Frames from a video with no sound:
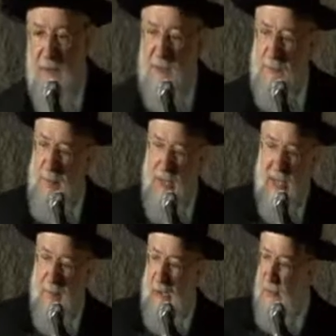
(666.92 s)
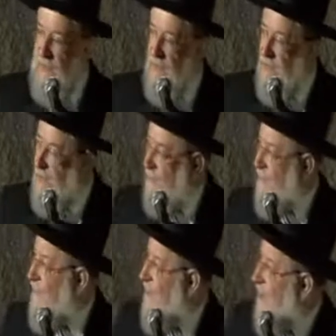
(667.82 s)
Speak about
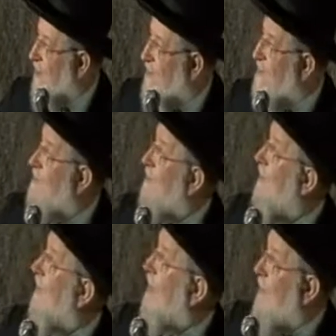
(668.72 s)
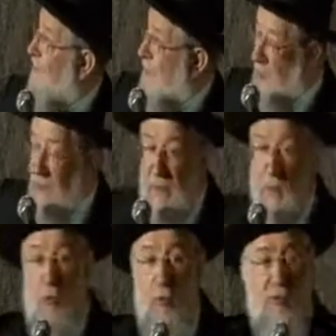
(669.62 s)
the figures. Tell them
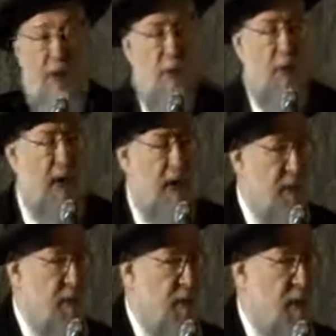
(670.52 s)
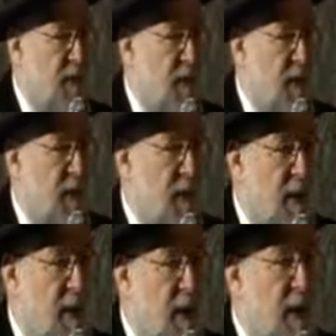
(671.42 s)
who they were.
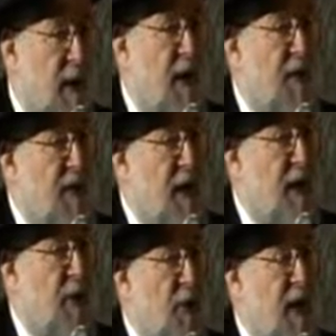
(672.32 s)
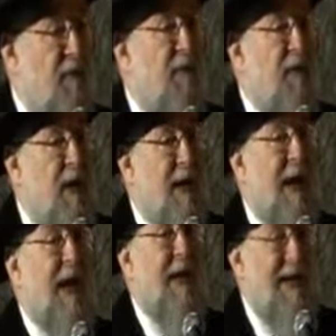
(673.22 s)
And then you can feel
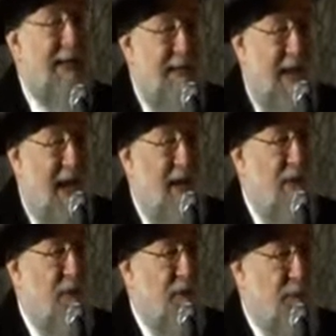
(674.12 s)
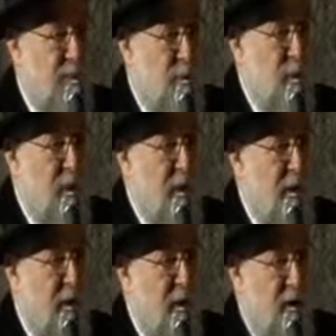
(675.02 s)
like at the end of the book
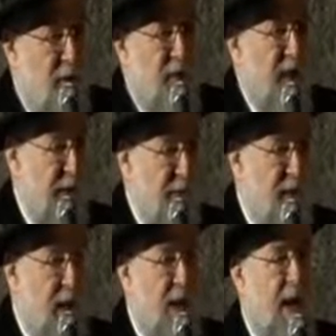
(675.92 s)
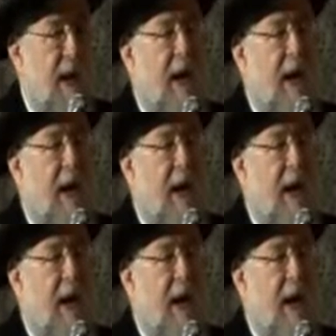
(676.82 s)
of Anna Frank,